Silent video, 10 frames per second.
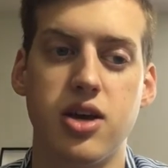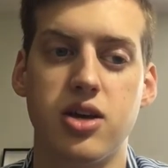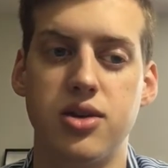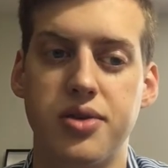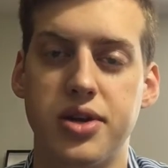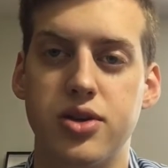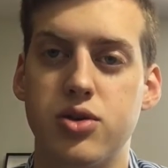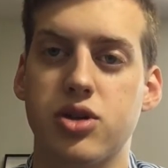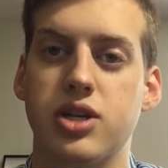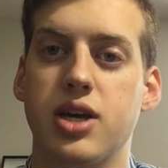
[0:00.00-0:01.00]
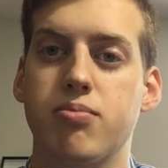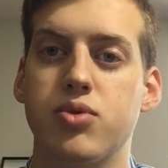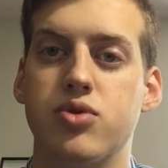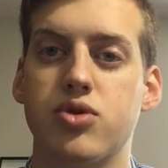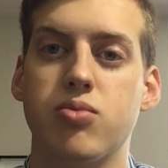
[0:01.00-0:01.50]
you can usually get
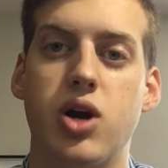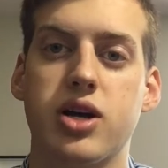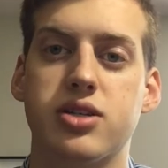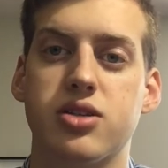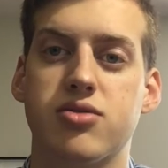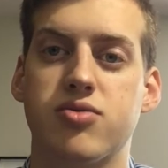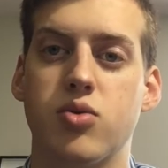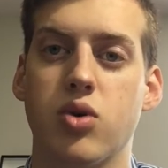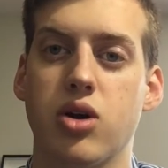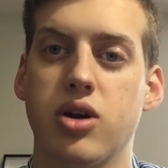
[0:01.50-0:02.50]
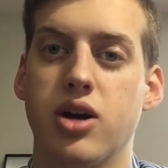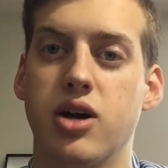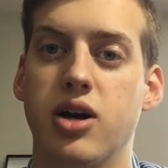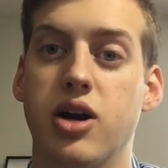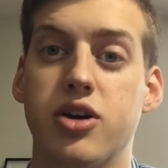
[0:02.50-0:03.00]
booster boxes for
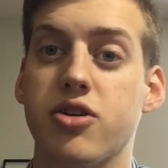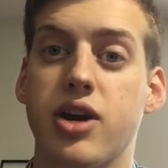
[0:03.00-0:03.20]
under